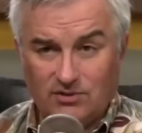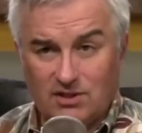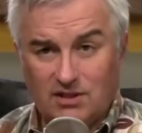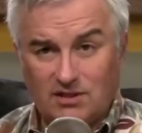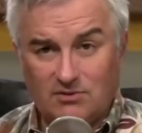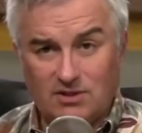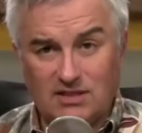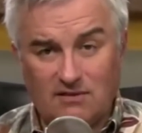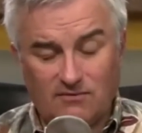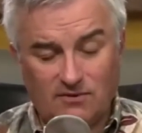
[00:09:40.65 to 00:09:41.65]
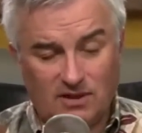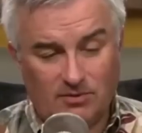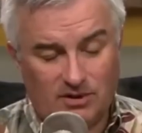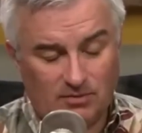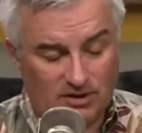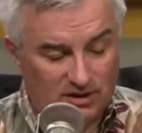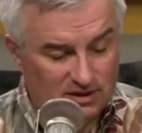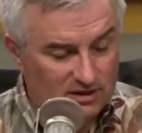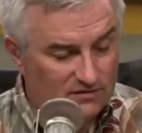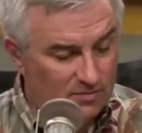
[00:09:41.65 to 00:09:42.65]
because he was in town for
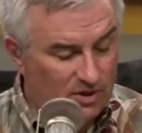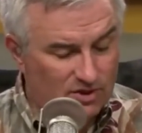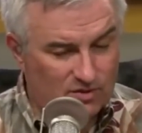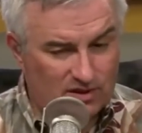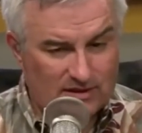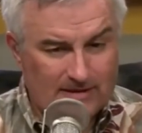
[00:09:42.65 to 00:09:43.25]
WWDC's from Austria,